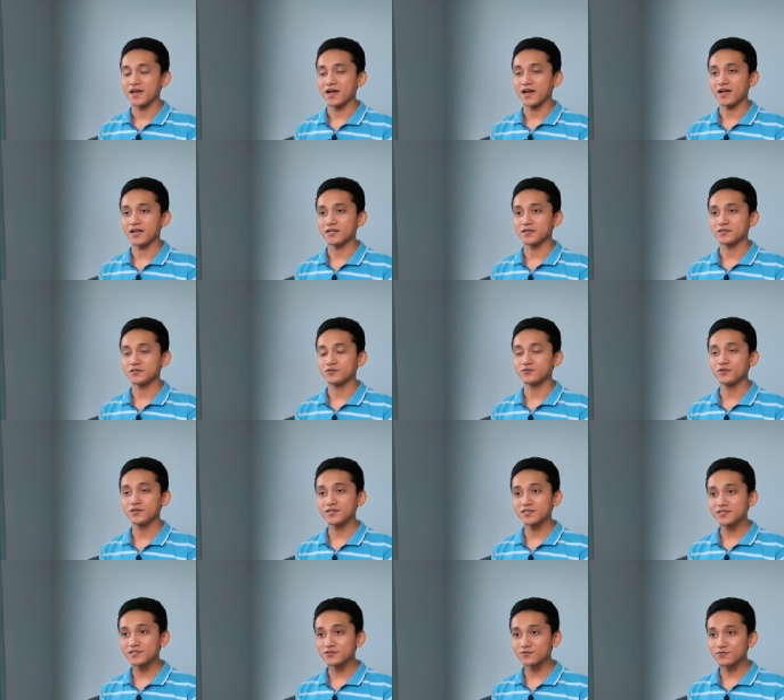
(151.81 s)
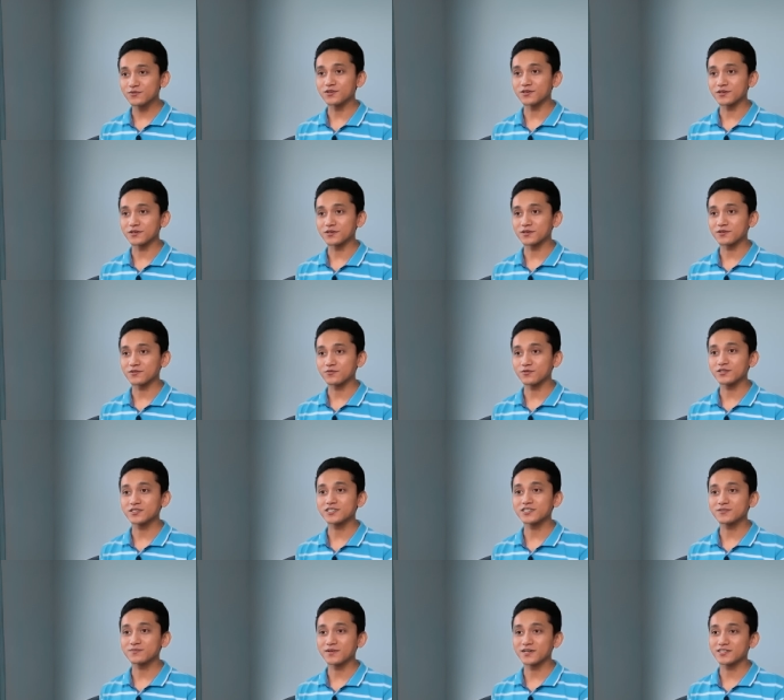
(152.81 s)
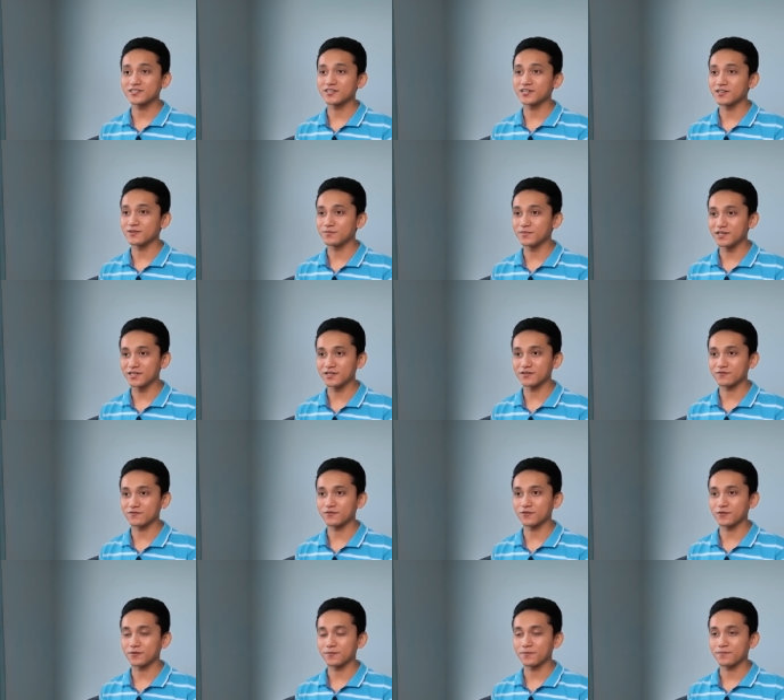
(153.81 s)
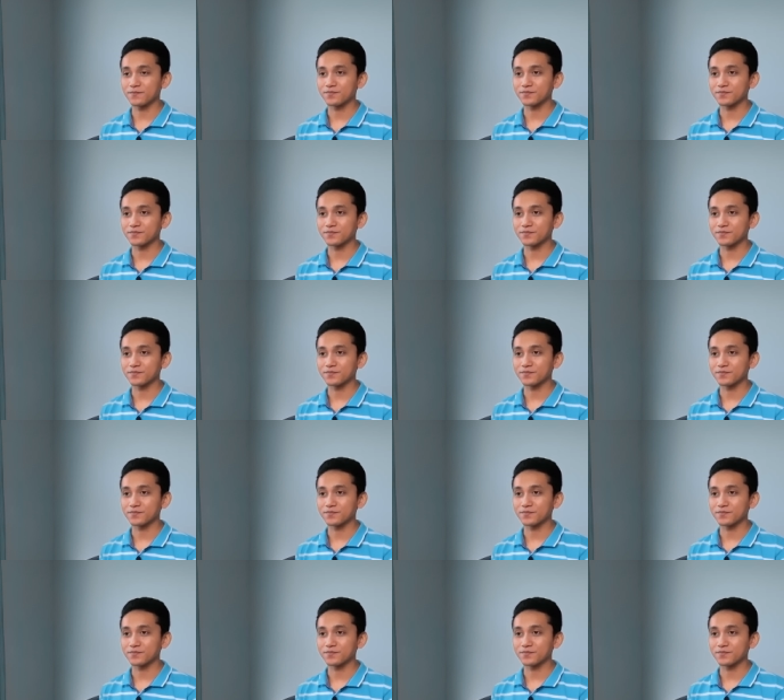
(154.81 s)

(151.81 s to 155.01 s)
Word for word: and doing this work was especially meaningful.